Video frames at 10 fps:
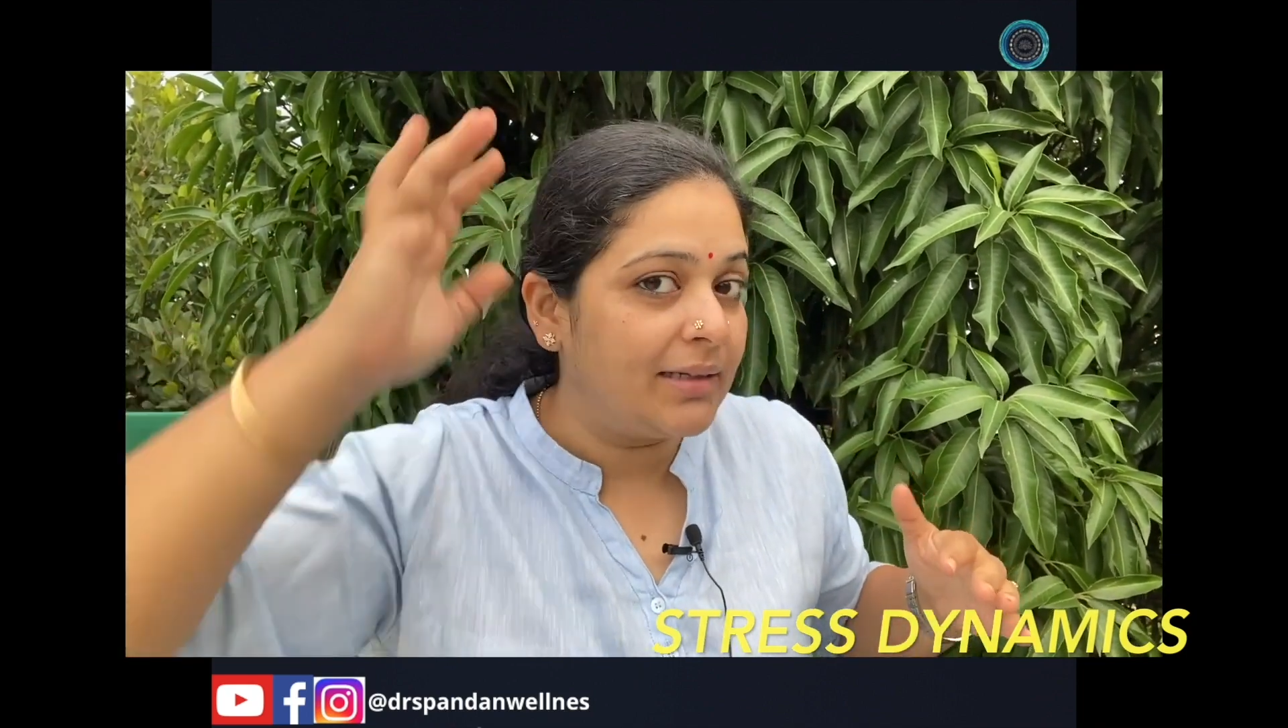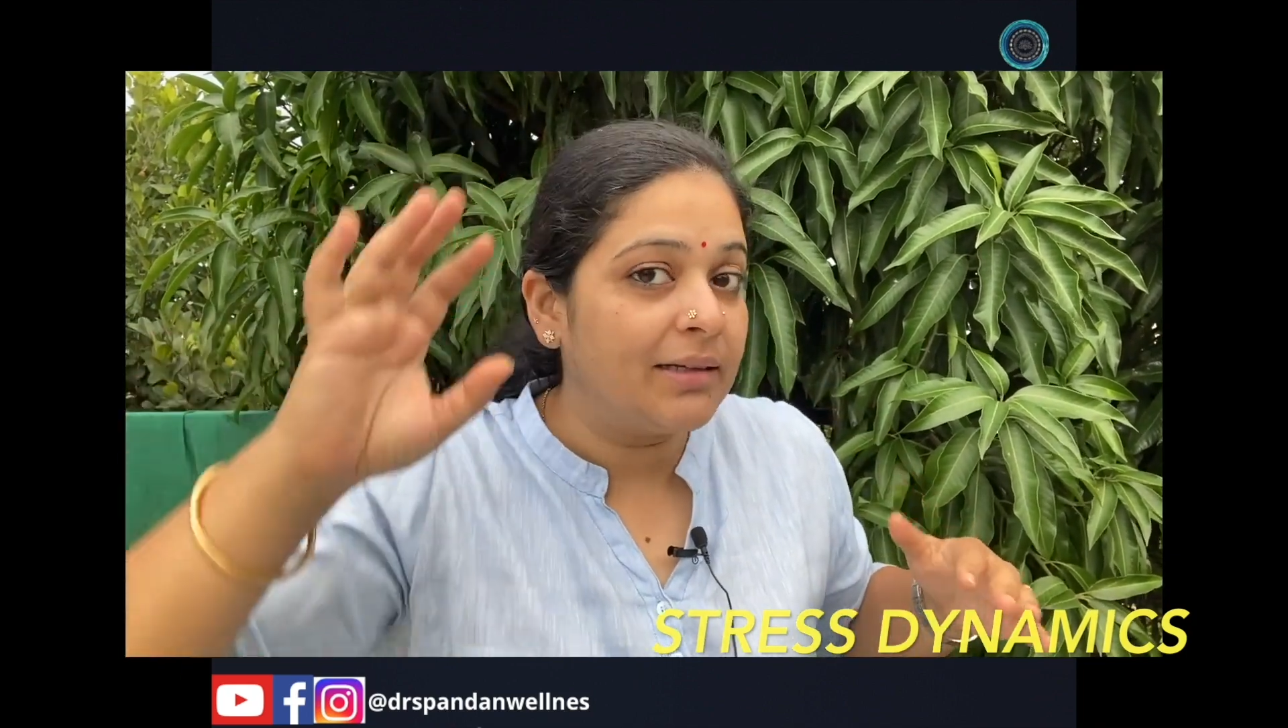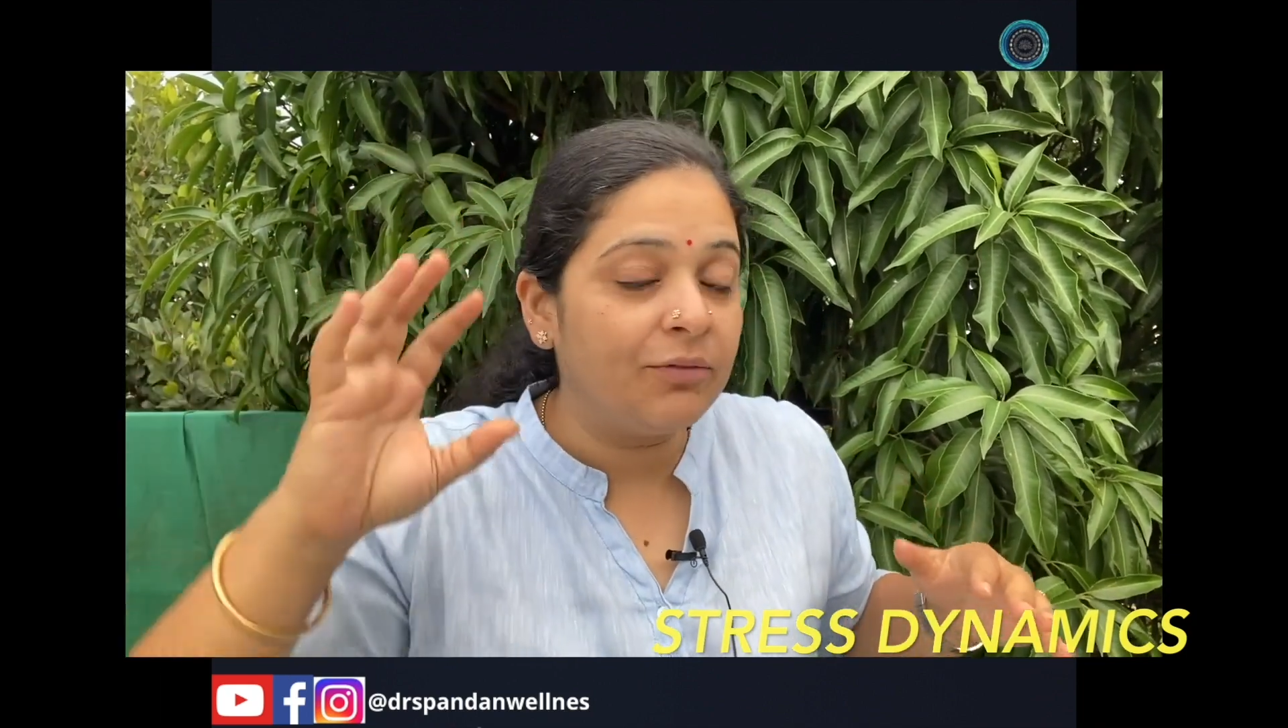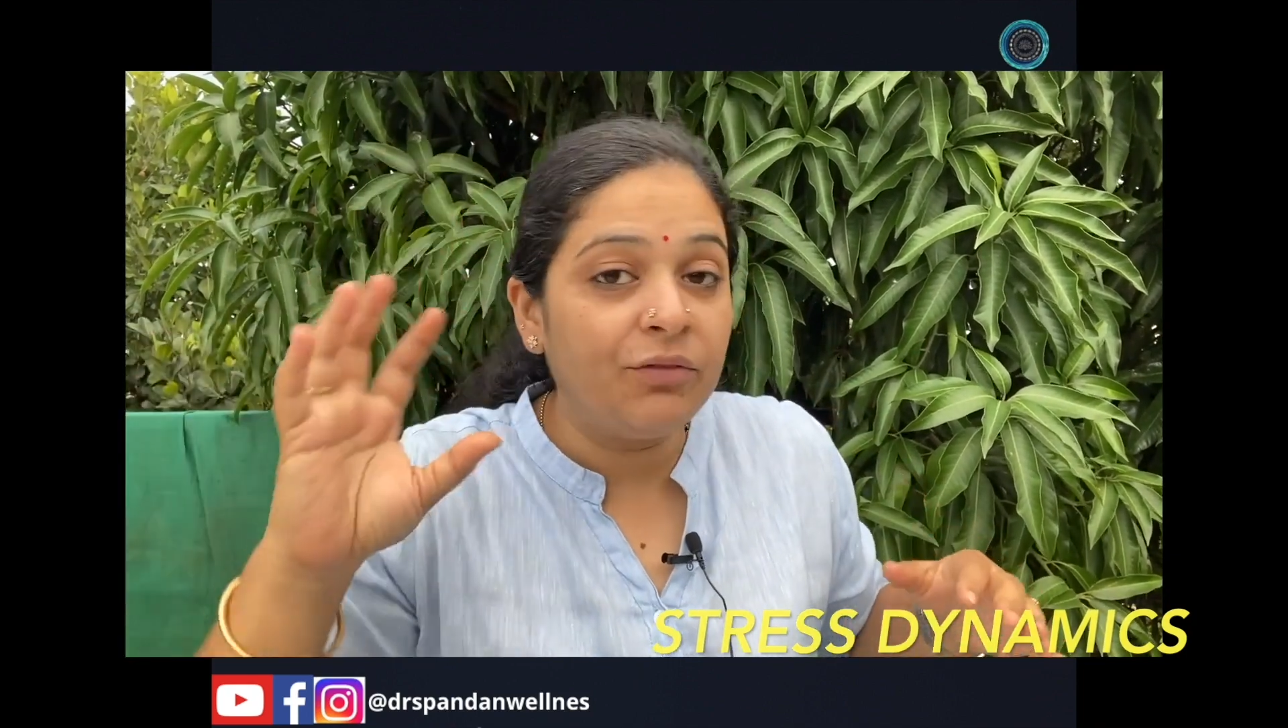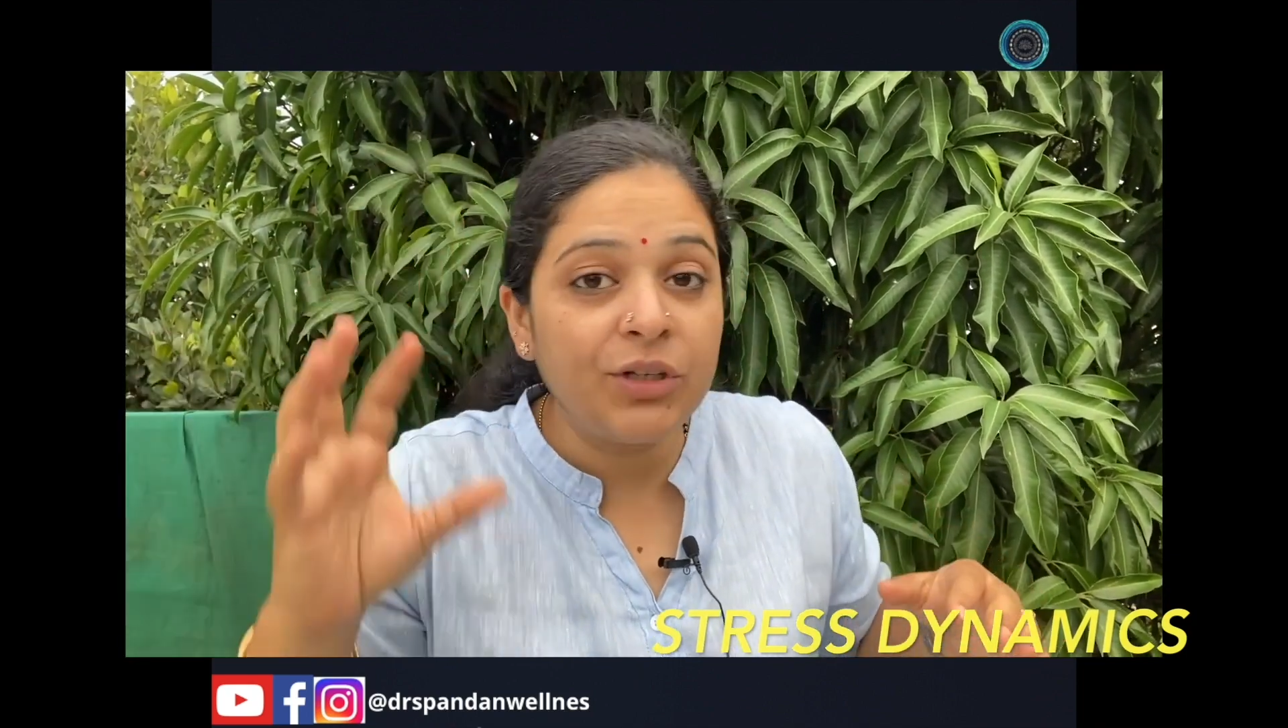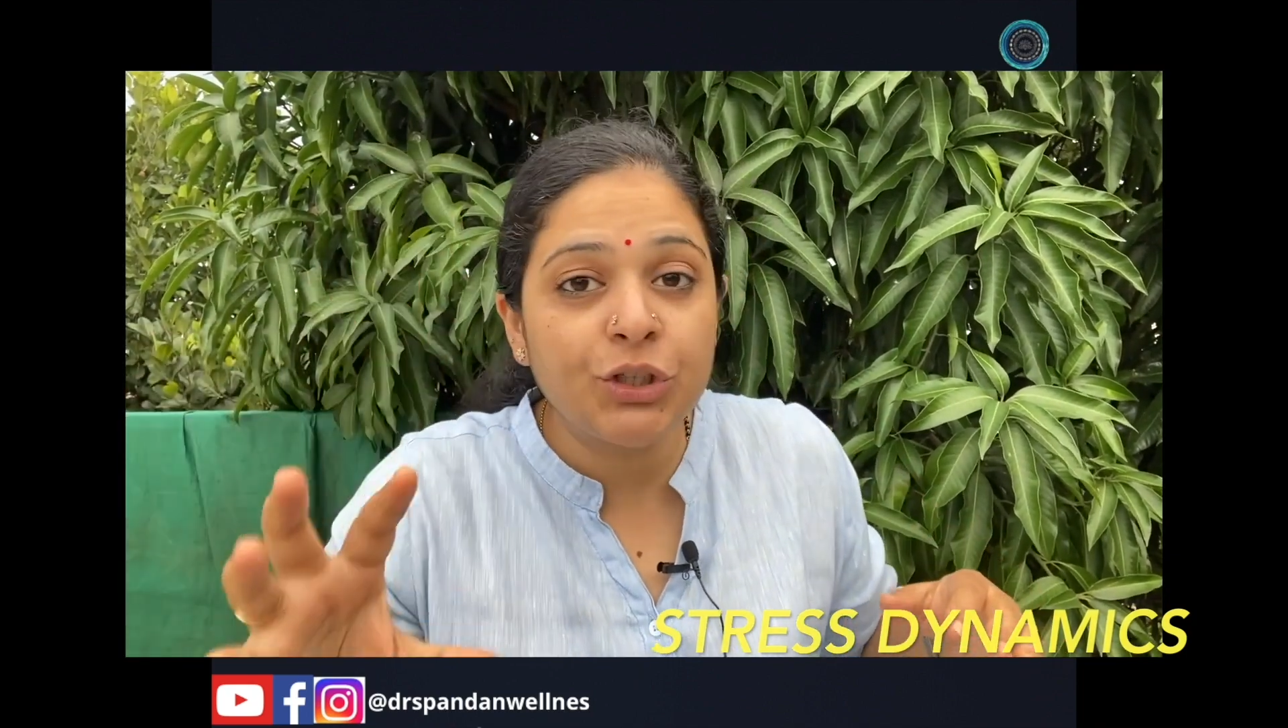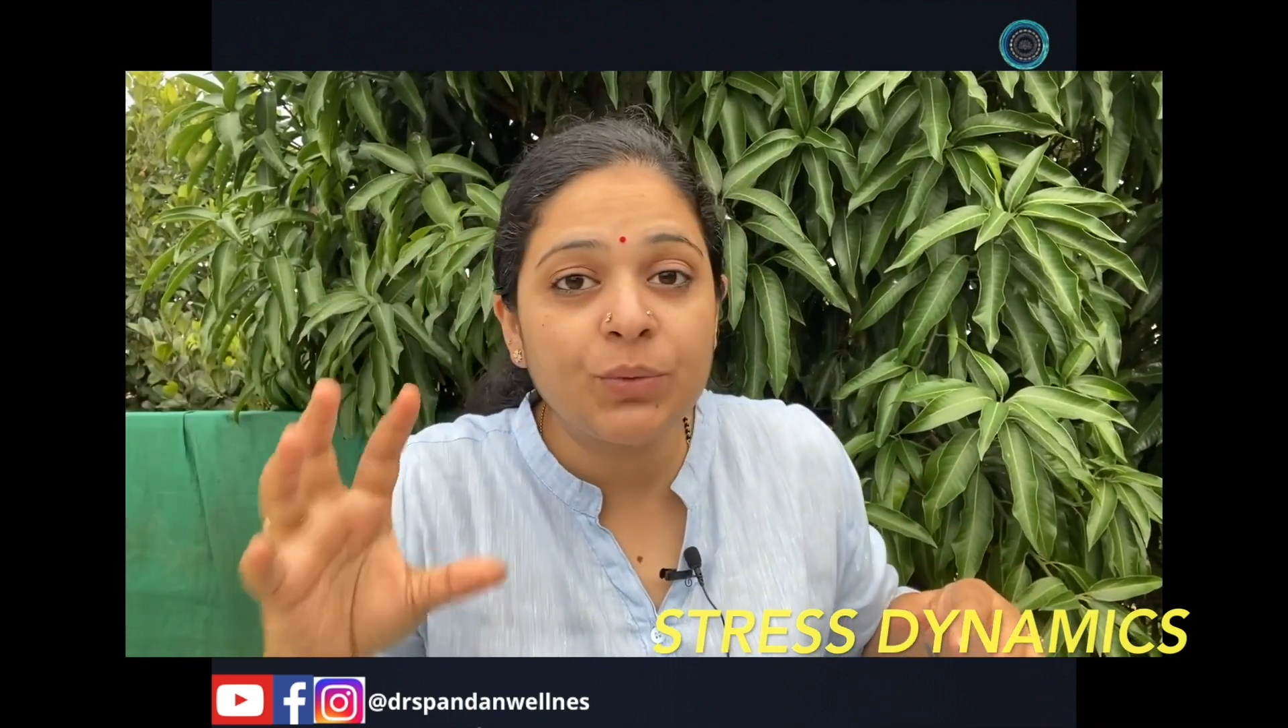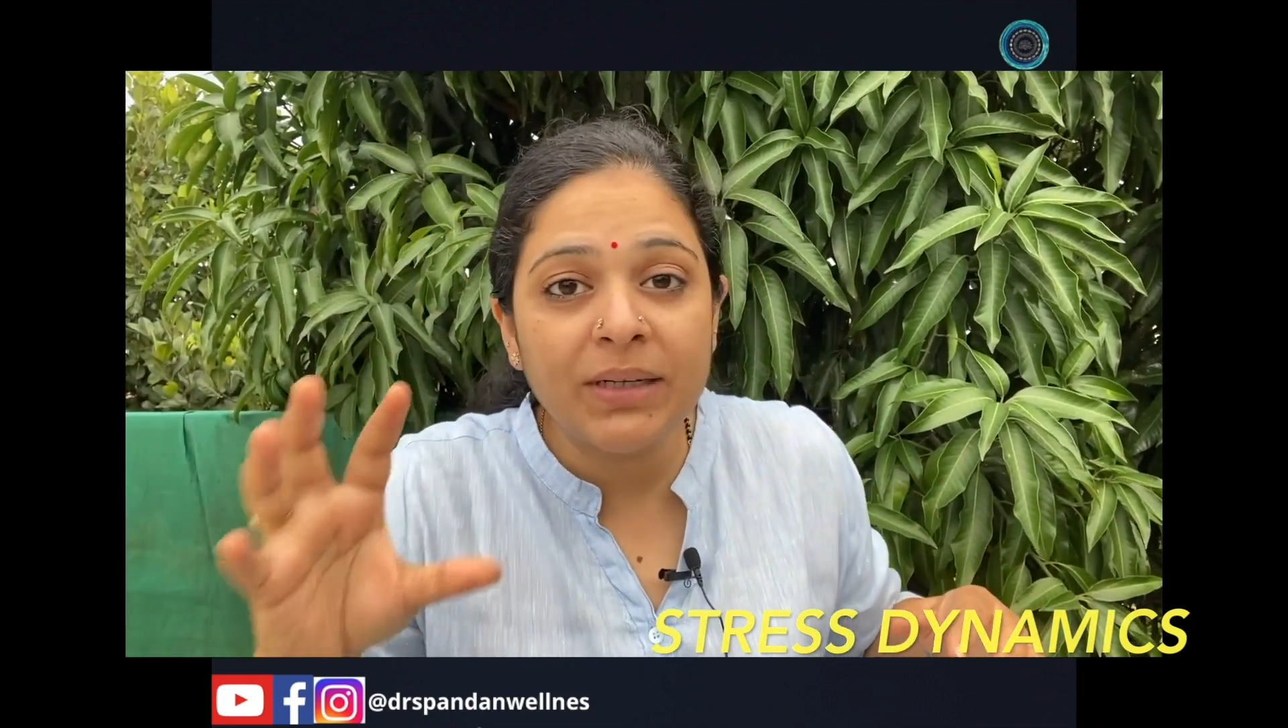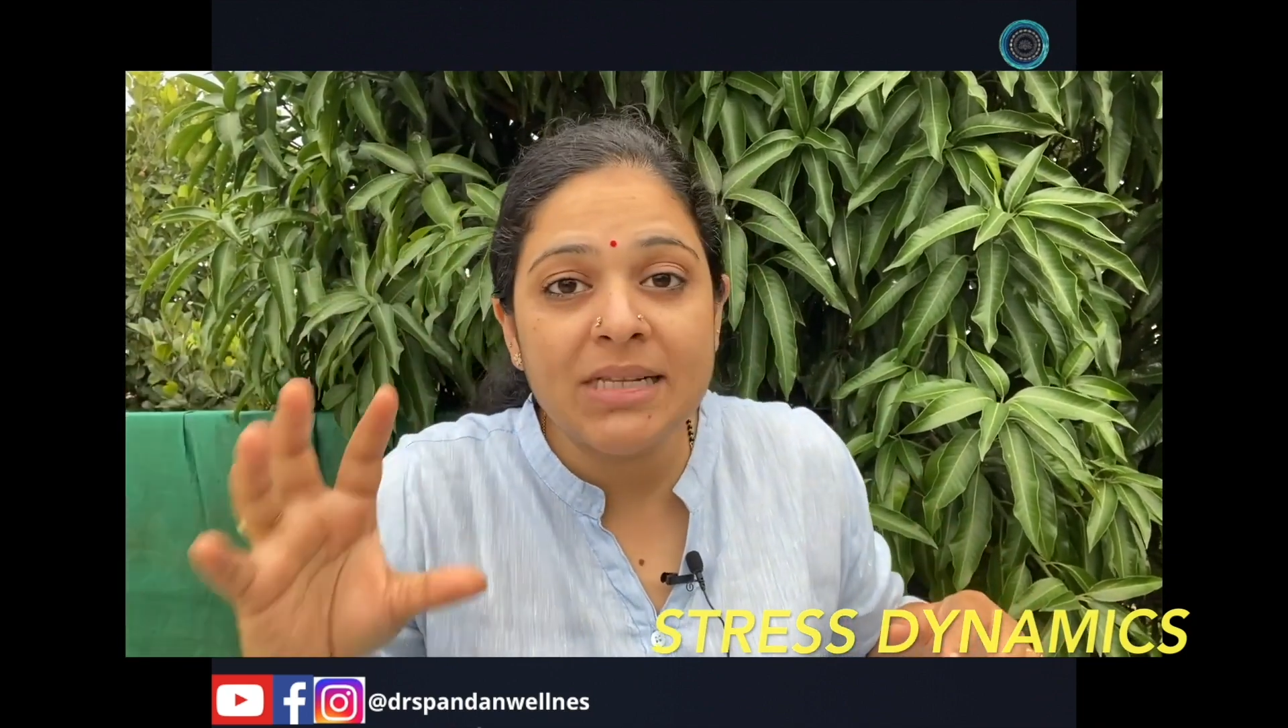The visual